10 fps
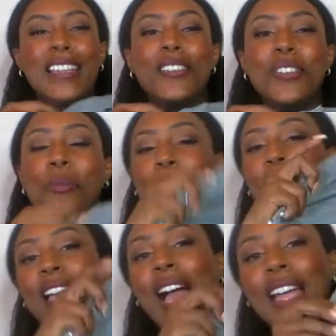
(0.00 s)
you know,
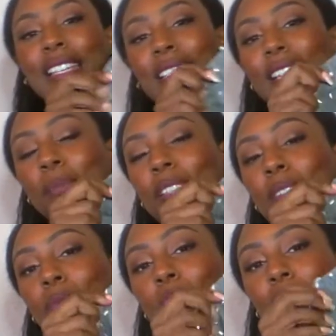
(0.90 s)
but I ended up
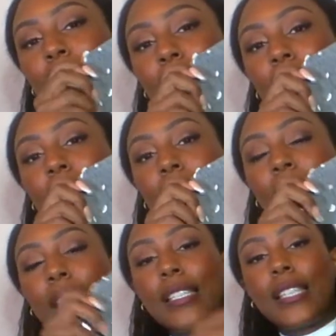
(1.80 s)
wanting to get
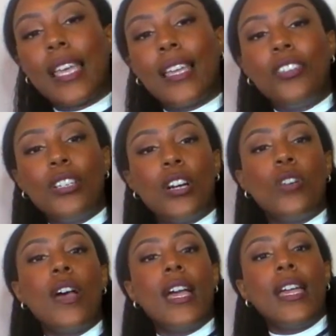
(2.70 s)
it and saying, you know,